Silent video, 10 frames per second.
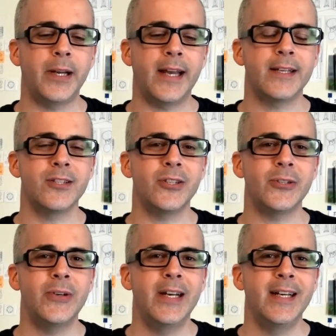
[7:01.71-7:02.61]
as
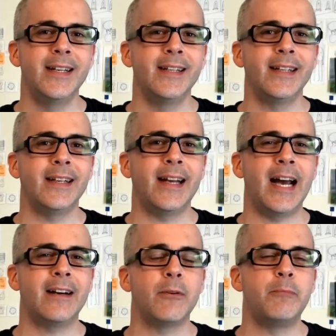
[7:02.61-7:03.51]
you
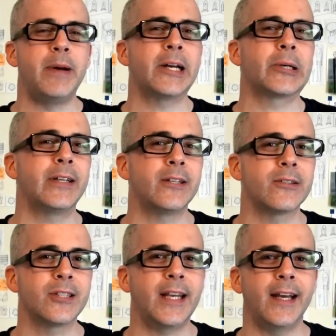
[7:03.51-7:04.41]
have a better
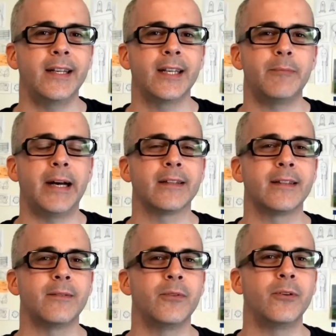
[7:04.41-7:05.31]
understanding
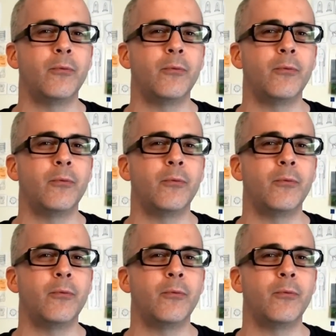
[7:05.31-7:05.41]
about the